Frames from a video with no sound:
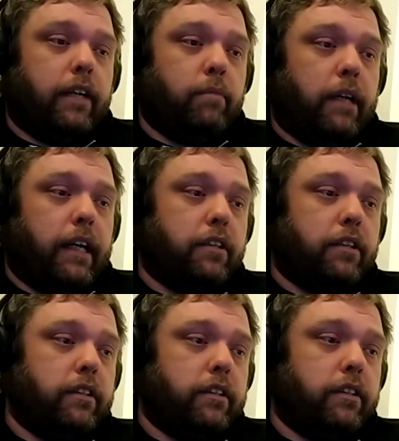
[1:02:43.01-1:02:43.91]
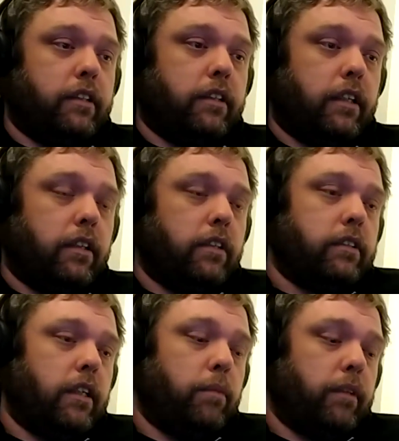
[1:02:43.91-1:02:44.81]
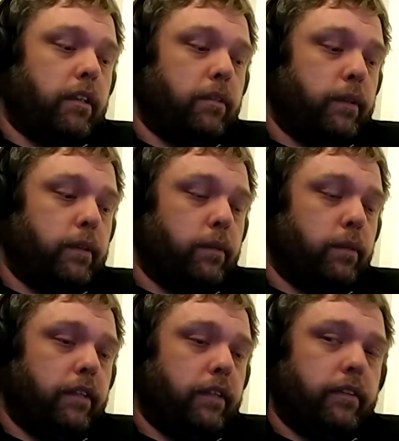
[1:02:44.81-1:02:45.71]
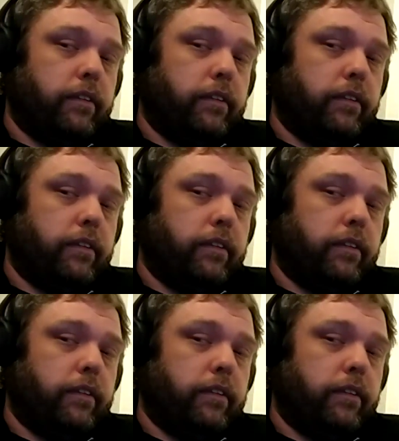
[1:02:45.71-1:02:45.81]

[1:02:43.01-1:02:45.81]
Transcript: my ass should have settled down a long time ago, but whatever.